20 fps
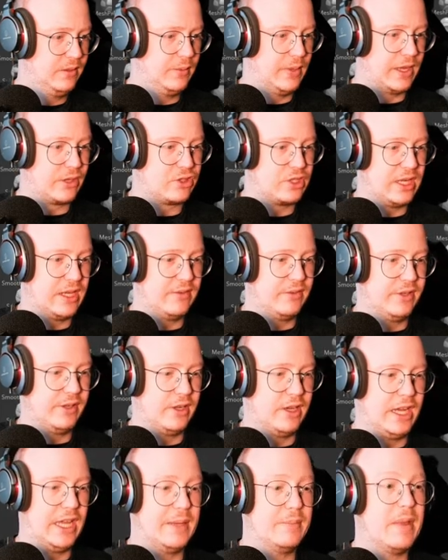We actually have an
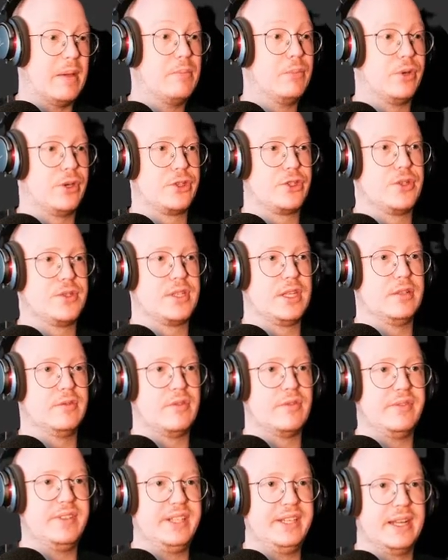IMM brush instead of
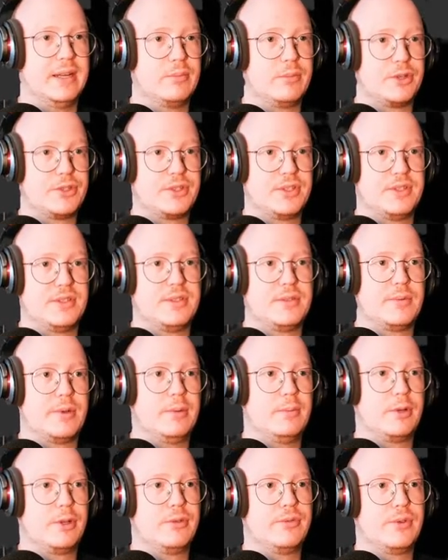a VDM brush. This is what I'm
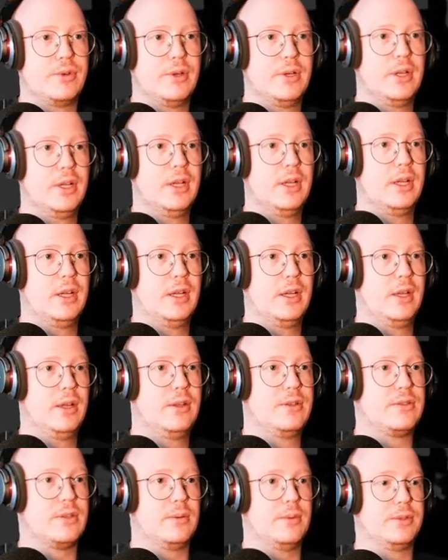looking for.
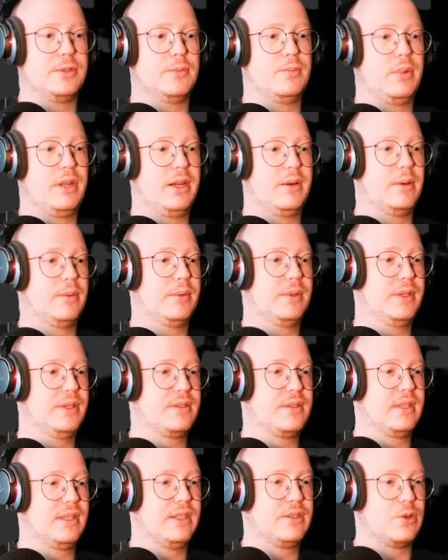So I want to play around with
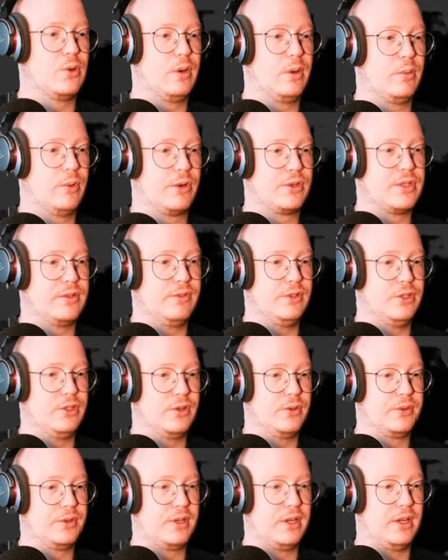this. This only works if you
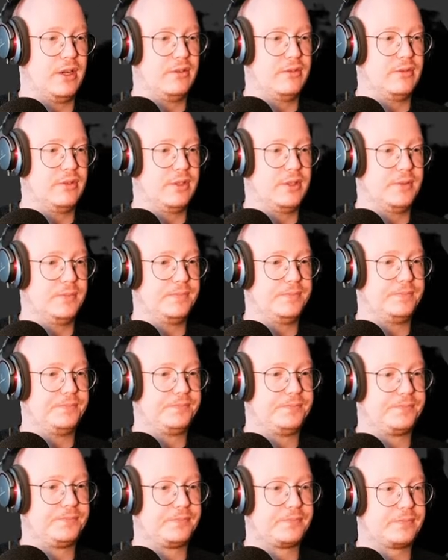don't have um,
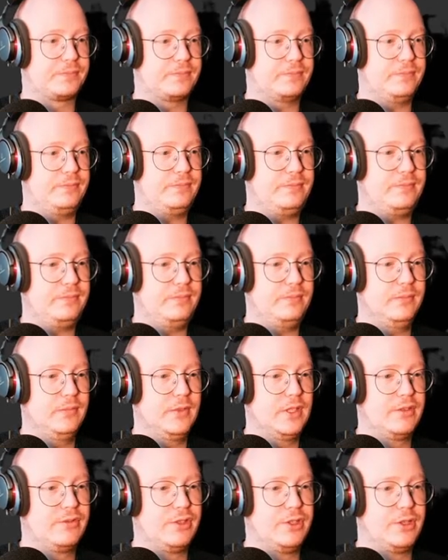
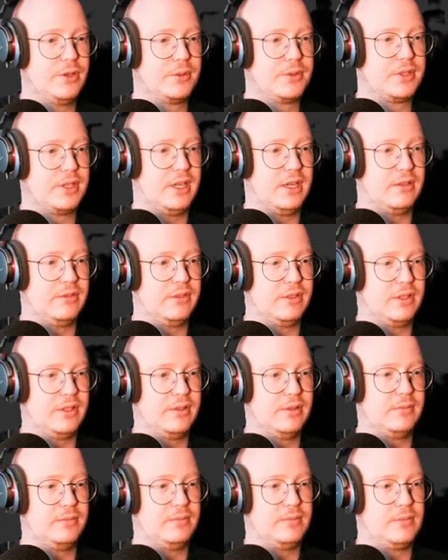if you don't have
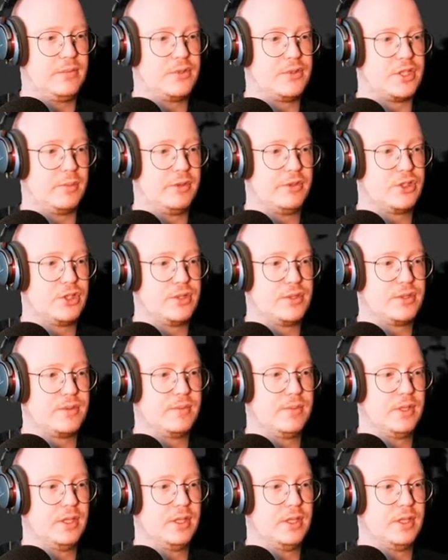um, subdivisions.